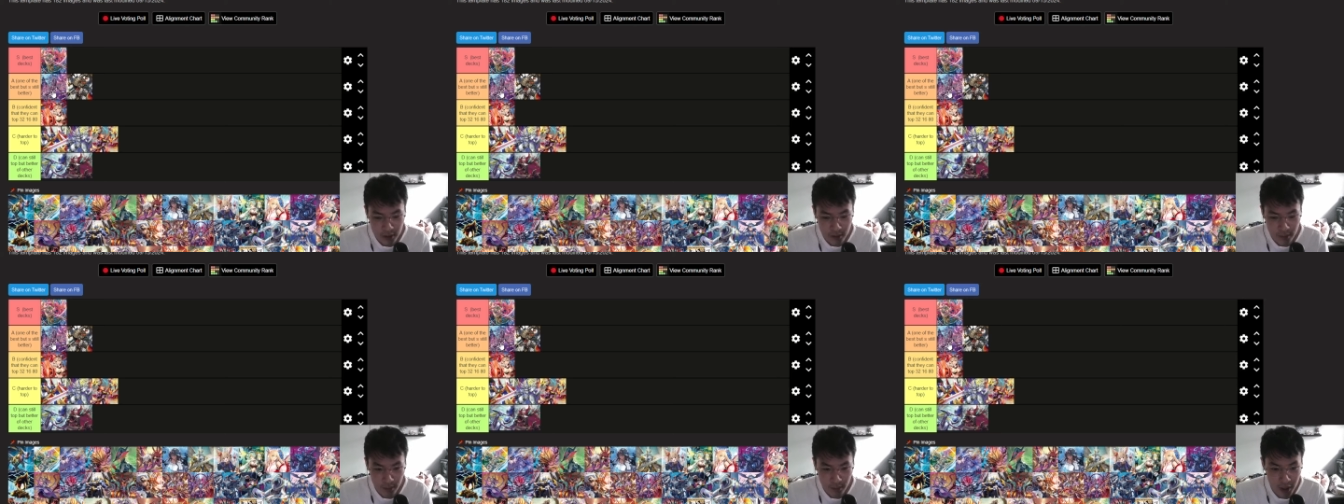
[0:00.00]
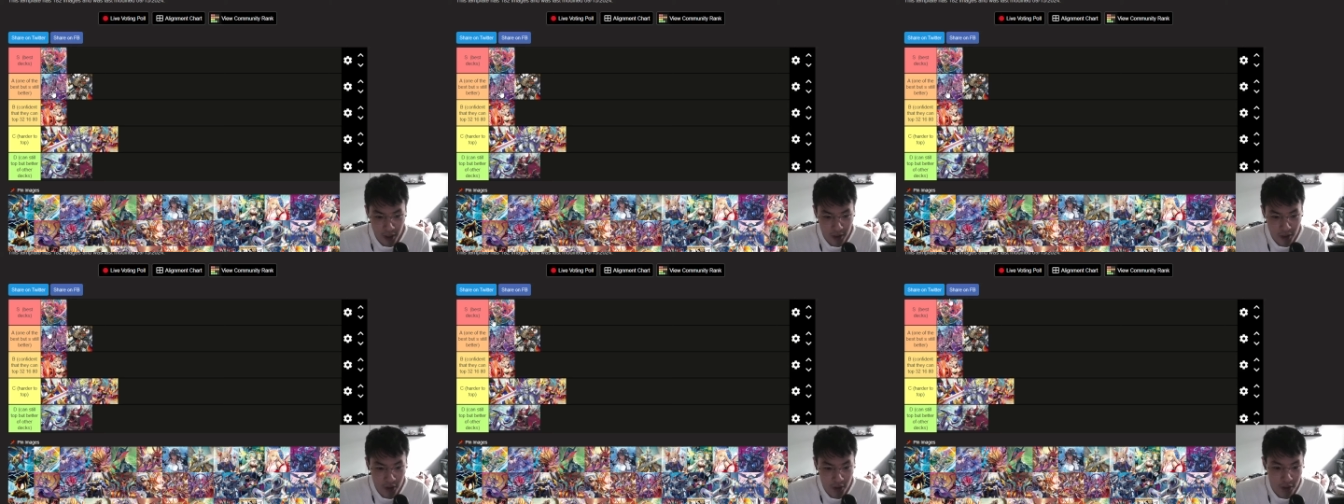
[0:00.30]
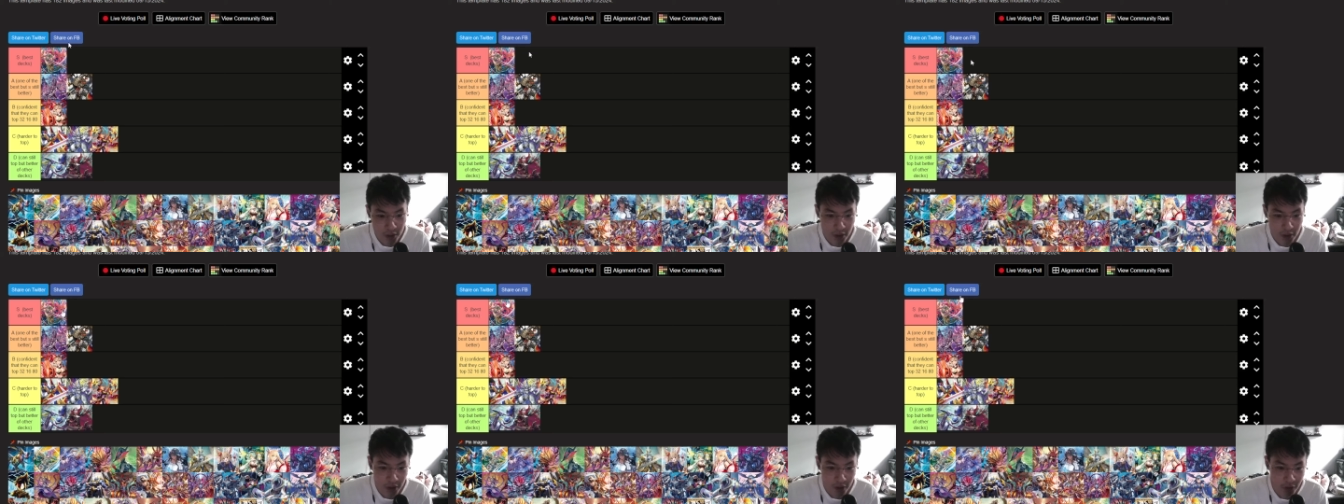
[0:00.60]
But
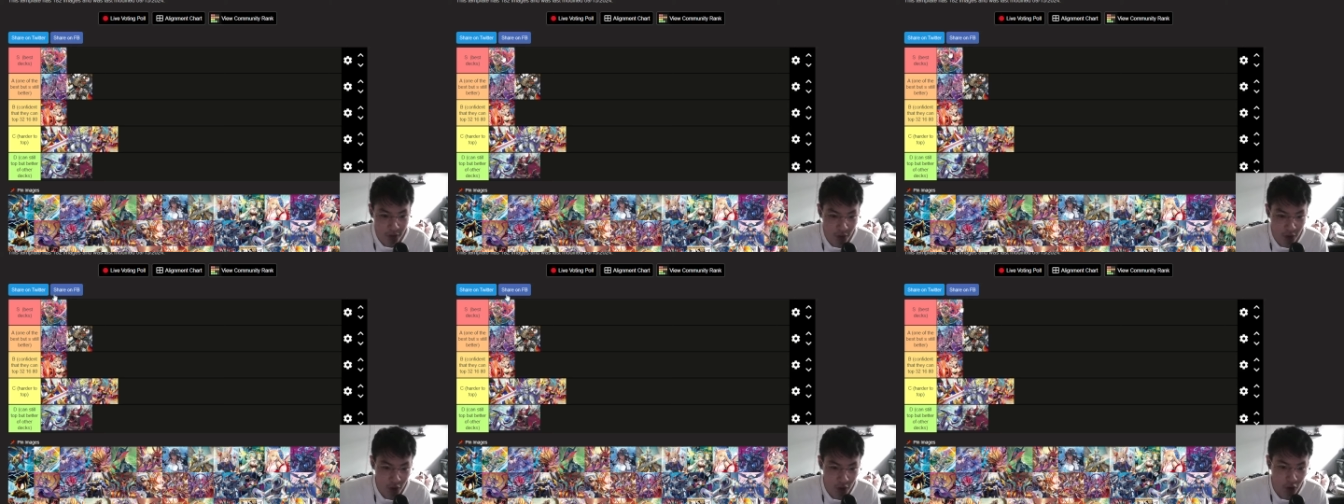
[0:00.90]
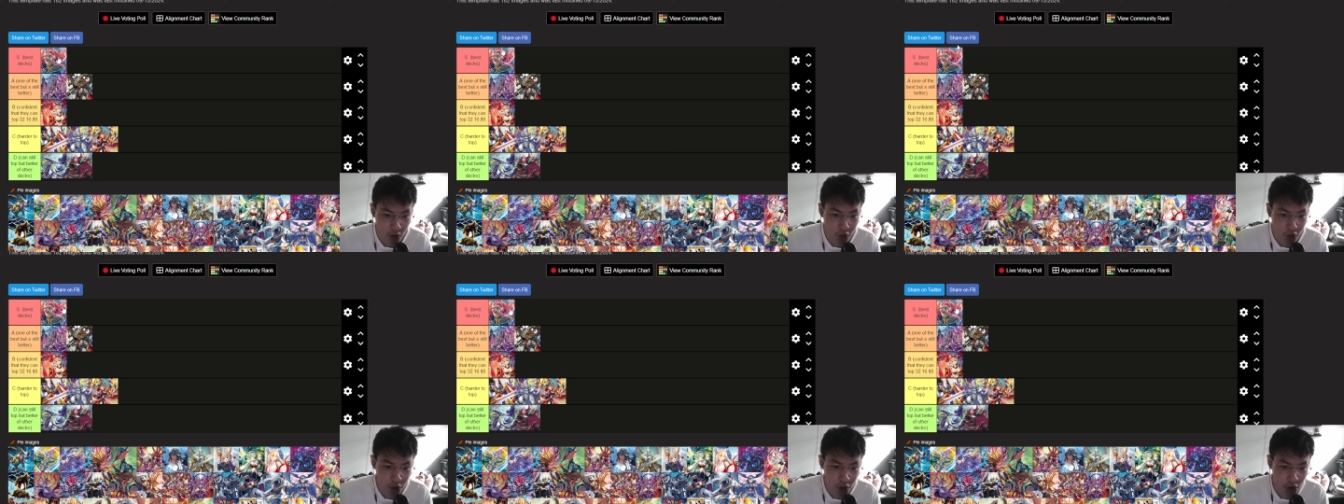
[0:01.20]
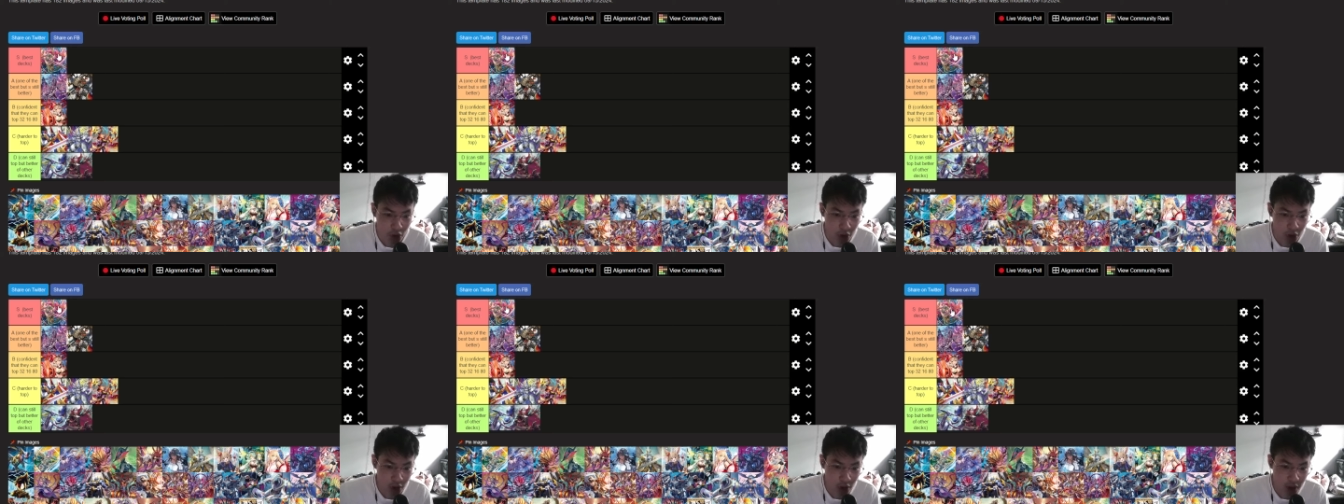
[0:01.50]
if you don't know, Shoujo
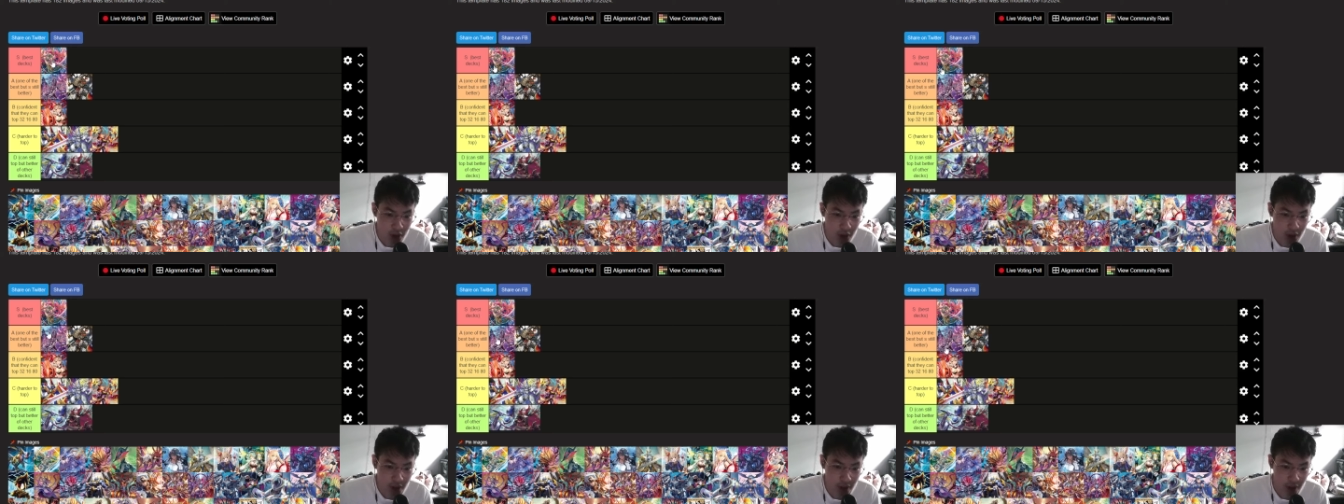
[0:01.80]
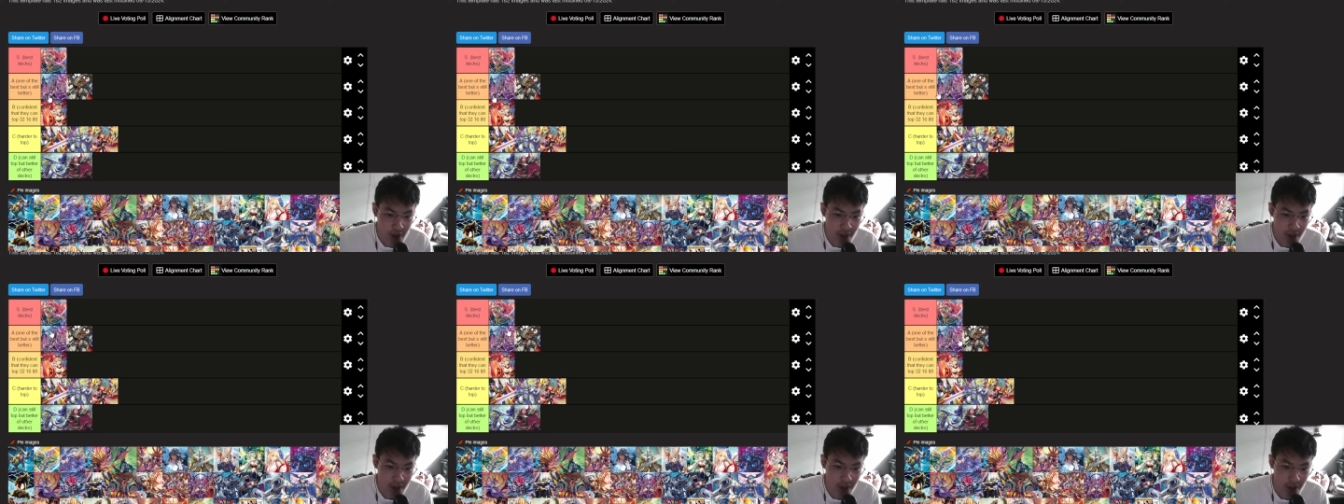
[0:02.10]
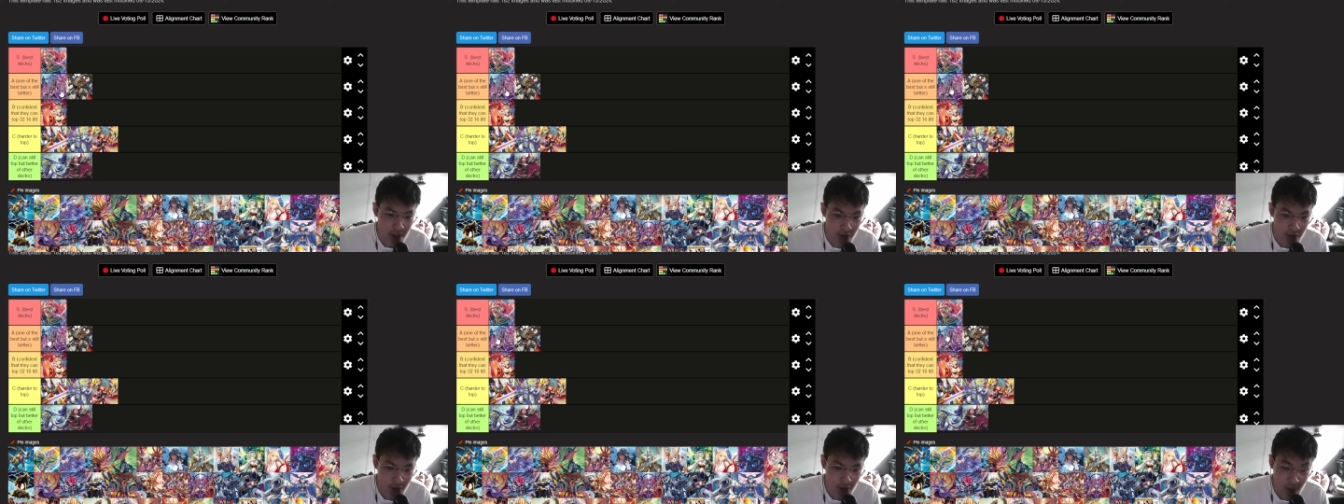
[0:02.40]
Doji can
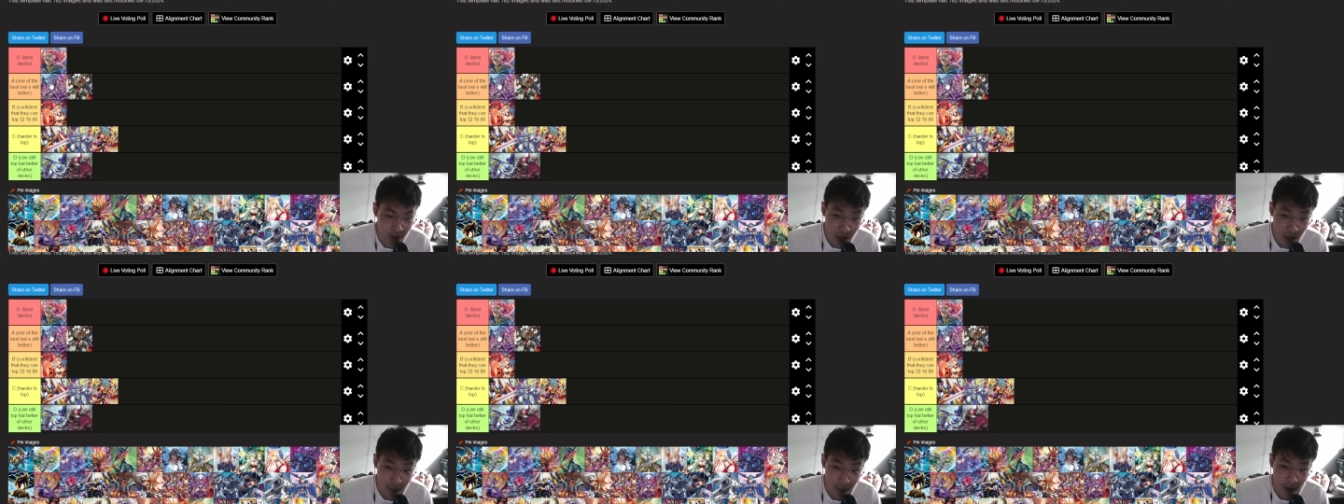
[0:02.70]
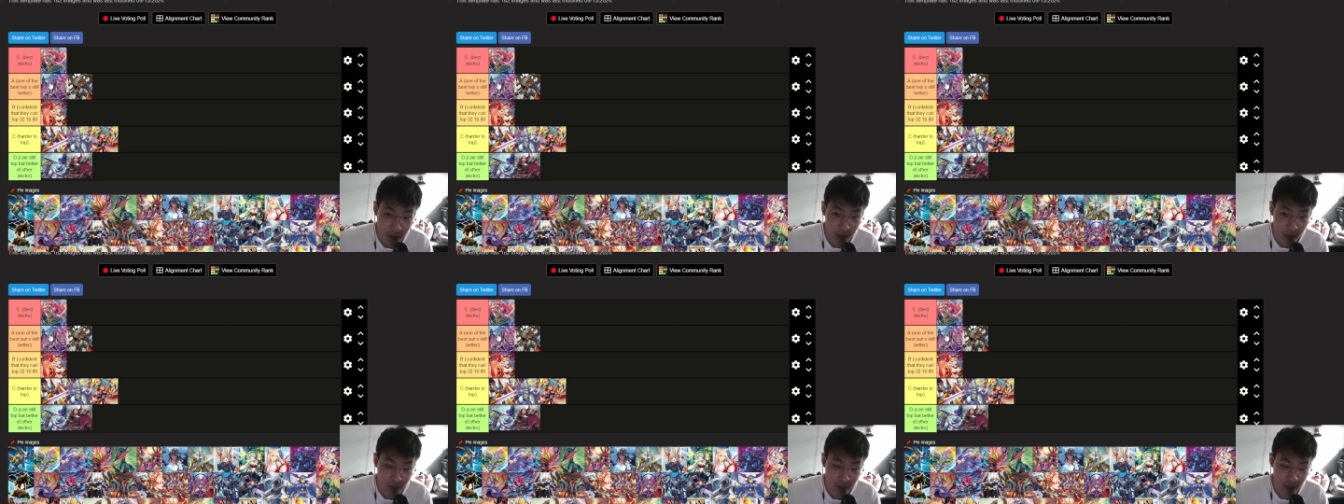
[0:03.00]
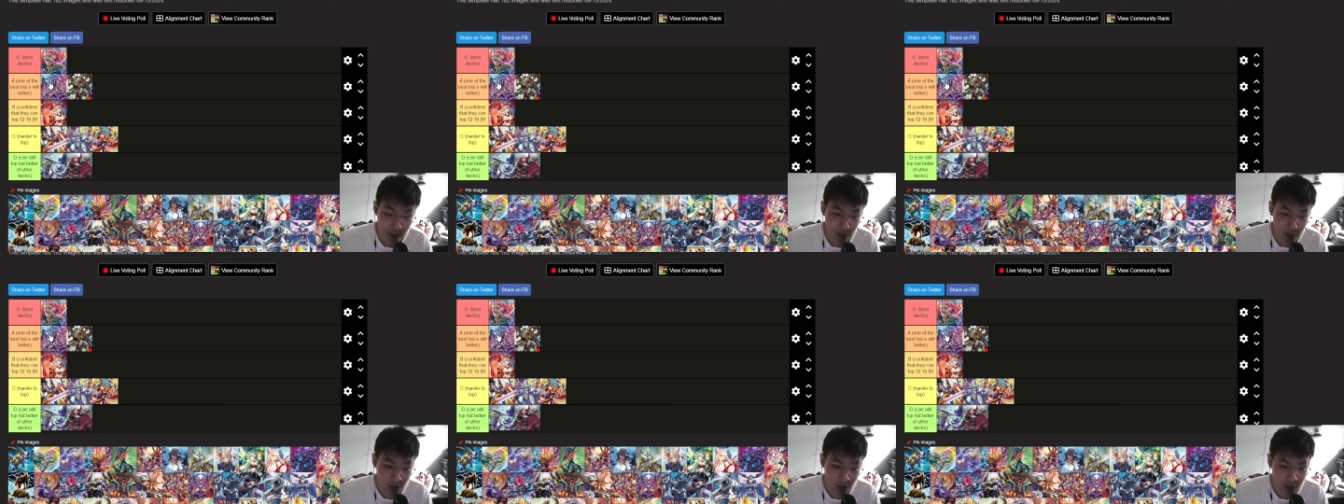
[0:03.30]
counter Blangmire
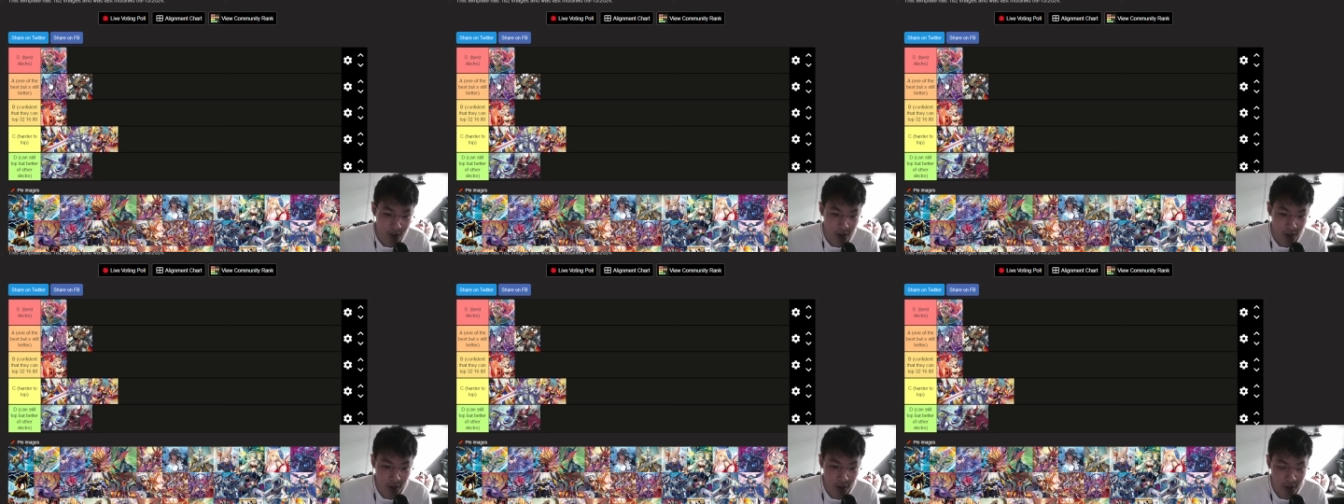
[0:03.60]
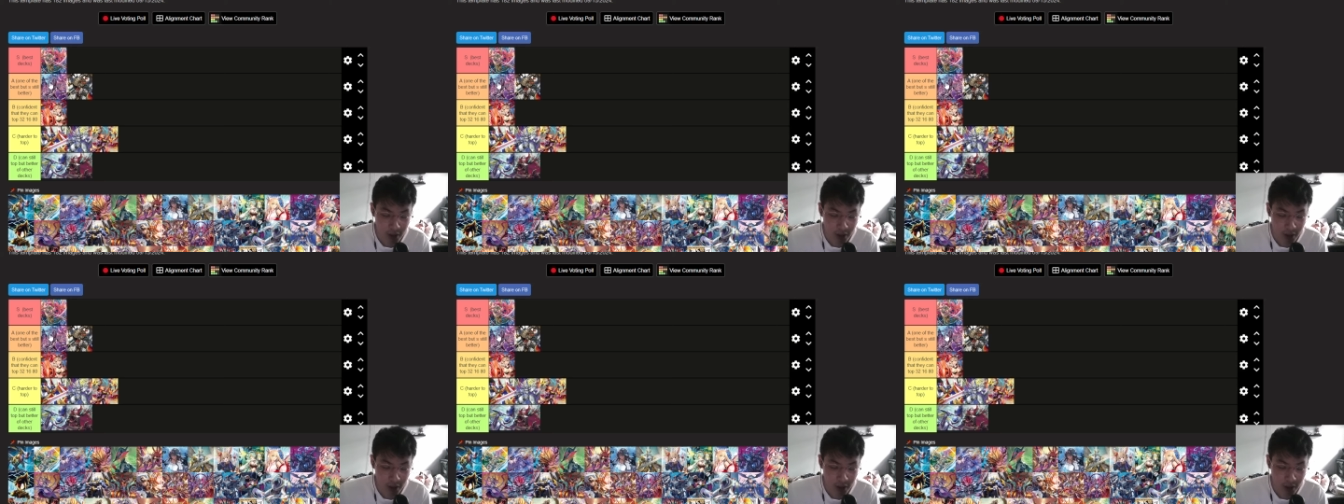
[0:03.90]
because